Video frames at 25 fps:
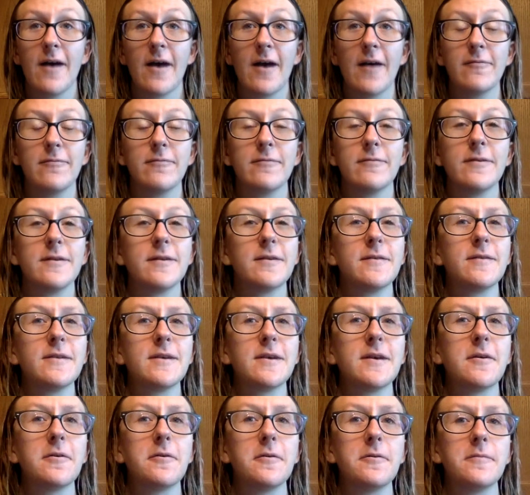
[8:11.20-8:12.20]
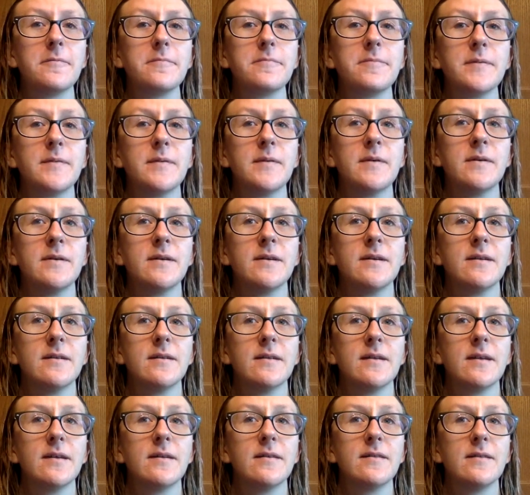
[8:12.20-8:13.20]
I really hope
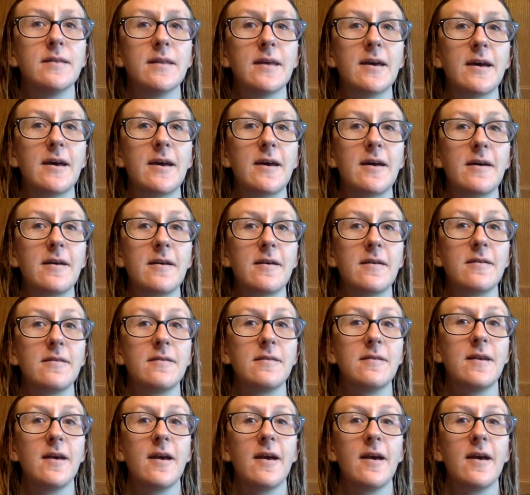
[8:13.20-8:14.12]
that,